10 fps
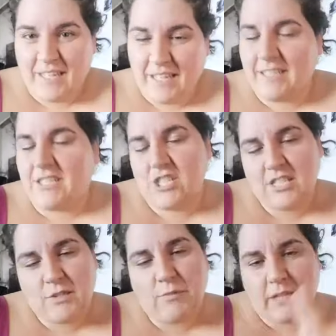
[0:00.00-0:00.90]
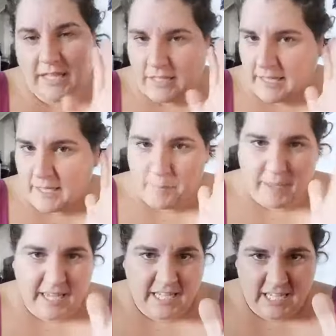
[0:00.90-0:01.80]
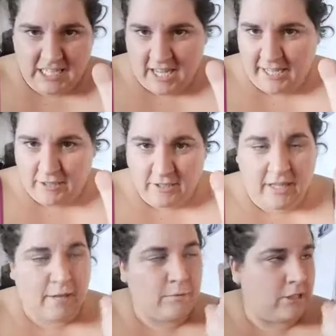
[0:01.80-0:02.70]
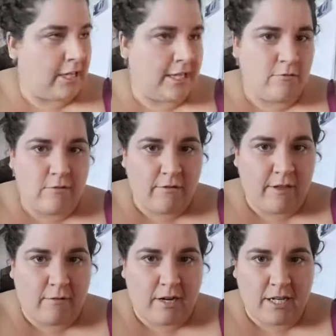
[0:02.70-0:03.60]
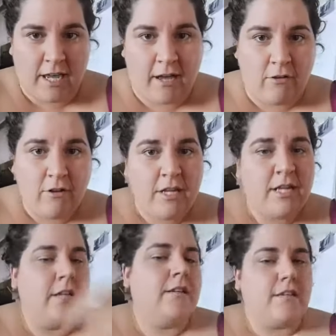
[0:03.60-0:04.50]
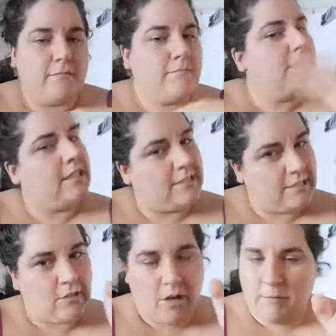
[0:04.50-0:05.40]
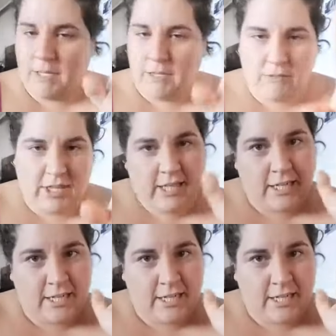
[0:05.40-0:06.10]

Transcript: It's just a really clickbaity title. I will let you know that right now. It's not what you think it